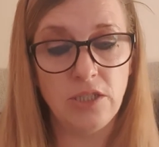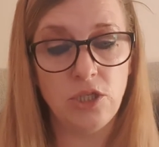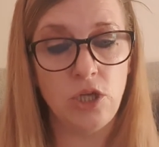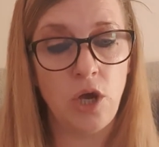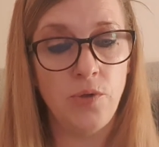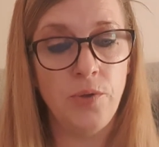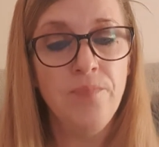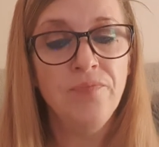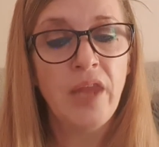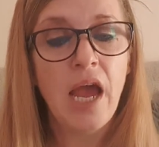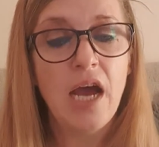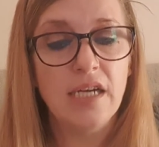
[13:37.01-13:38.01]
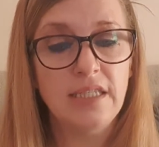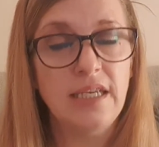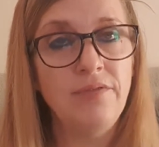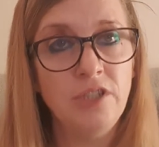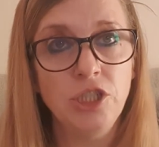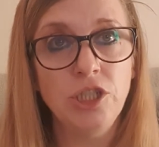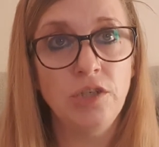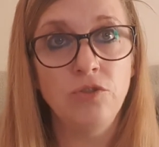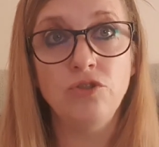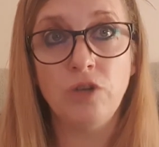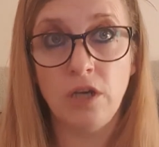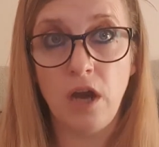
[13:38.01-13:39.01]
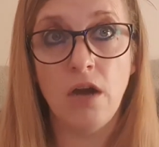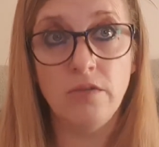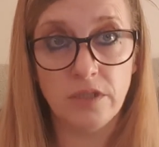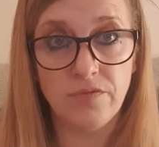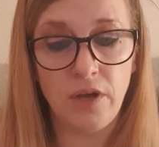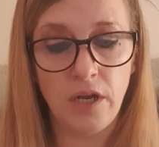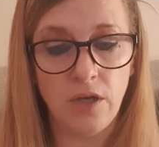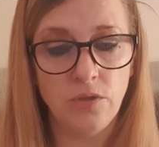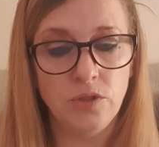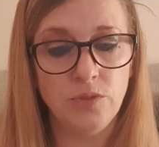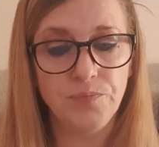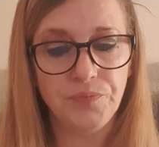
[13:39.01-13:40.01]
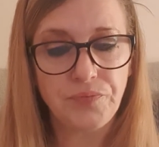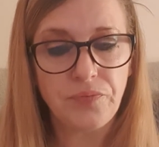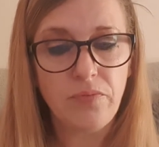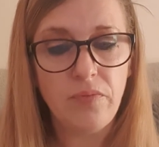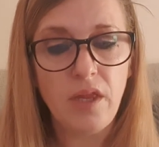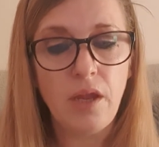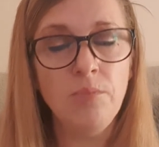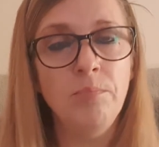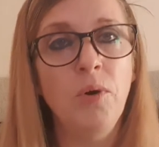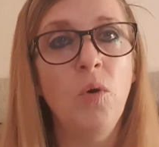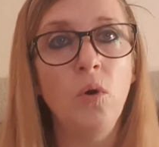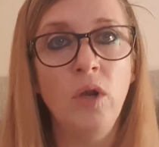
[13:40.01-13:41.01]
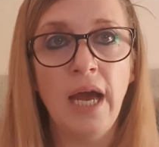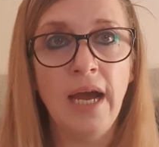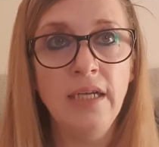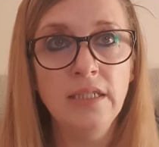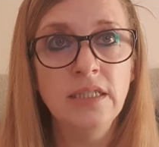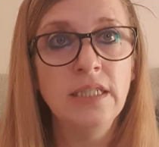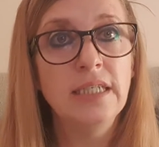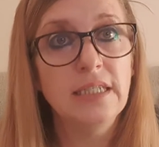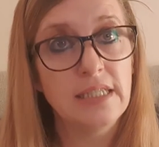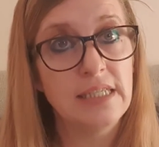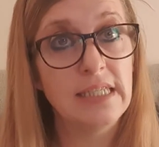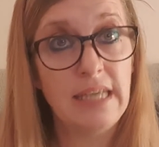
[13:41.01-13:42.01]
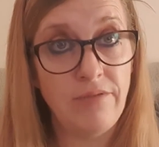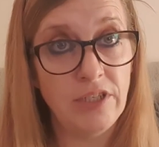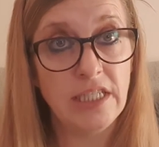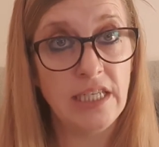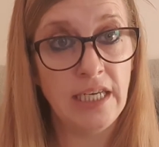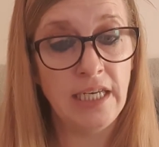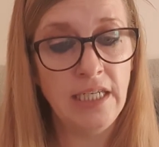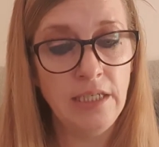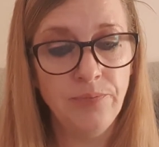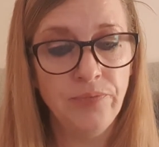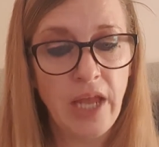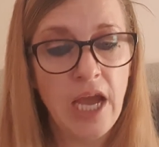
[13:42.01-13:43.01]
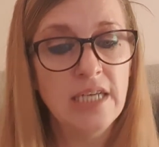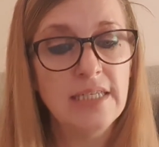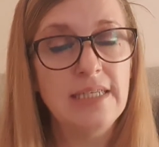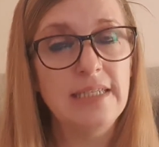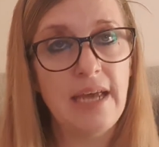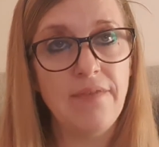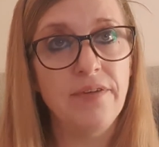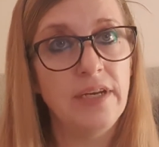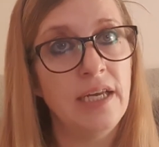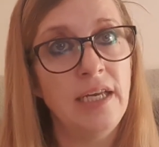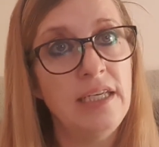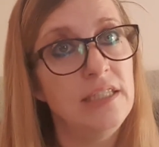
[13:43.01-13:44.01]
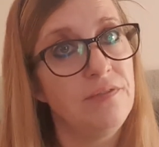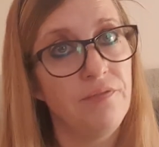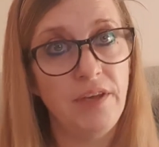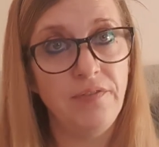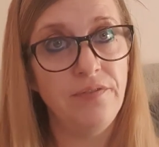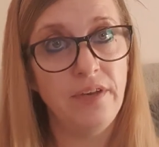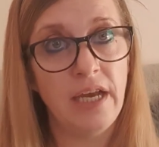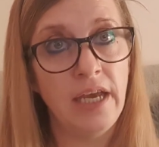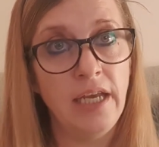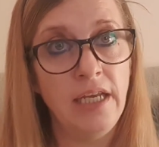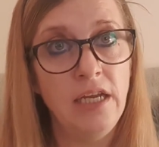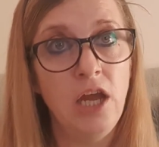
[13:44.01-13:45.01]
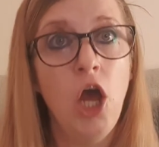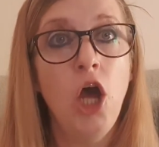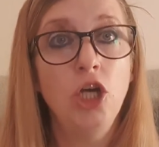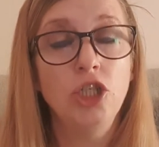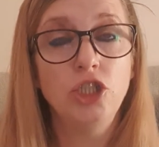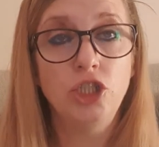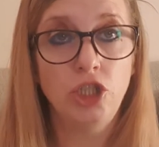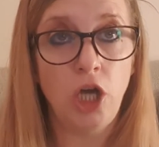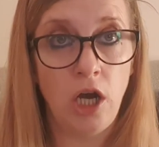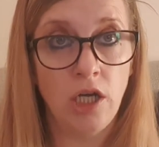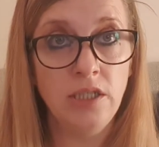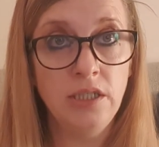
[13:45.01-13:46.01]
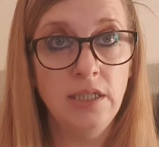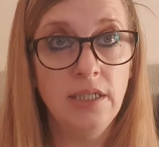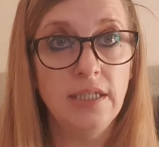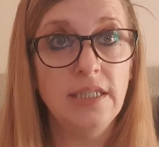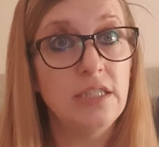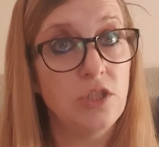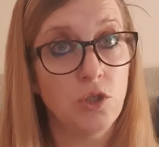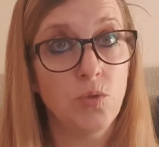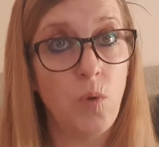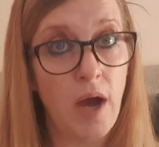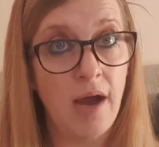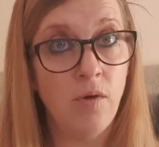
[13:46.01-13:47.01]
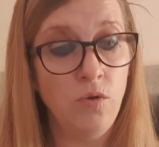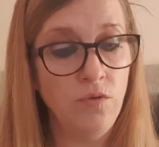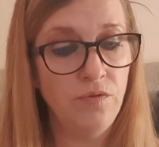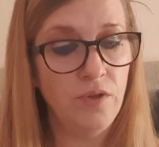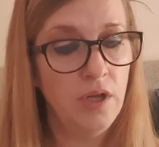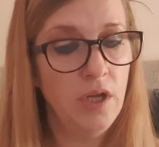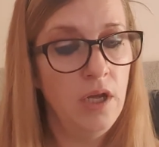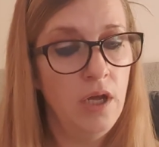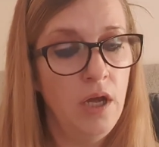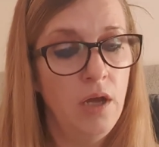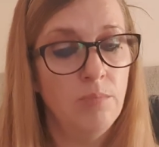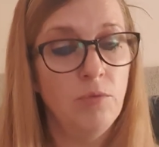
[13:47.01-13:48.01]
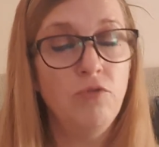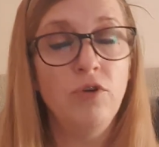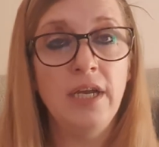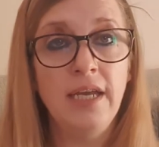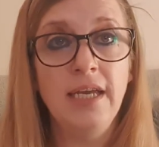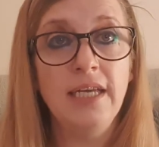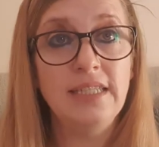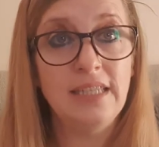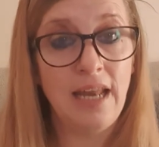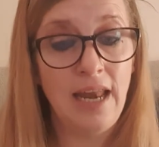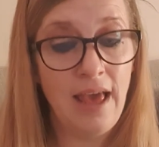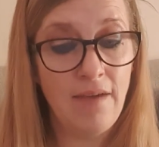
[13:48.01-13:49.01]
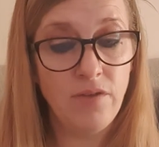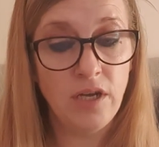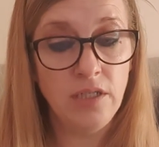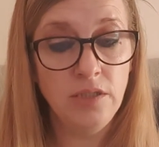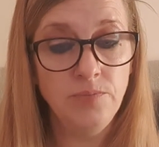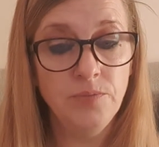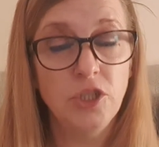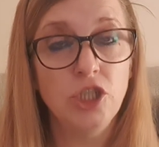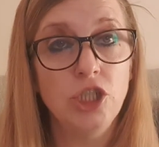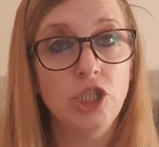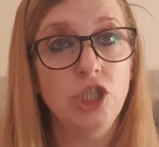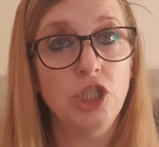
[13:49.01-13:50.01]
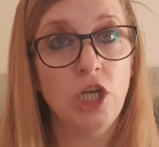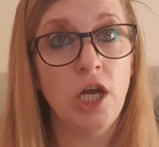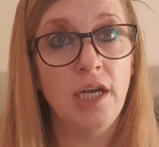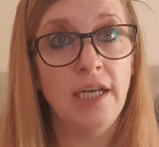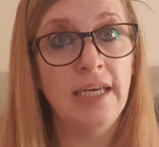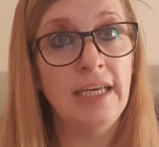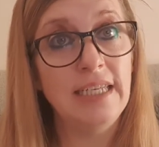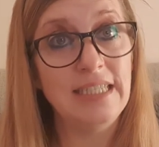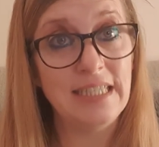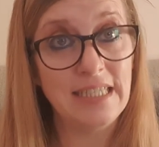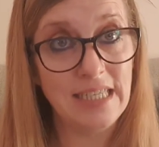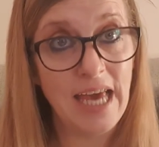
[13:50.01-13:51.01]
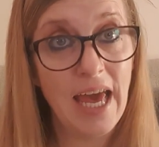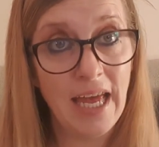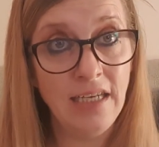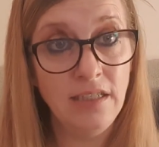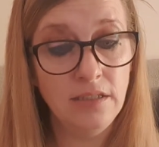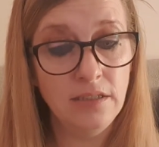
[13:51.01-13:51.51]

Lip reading: So her 7 children are as follows. Paula, 17. Stephanie is 15. John is 12. Marie is 11. Shirley is 10.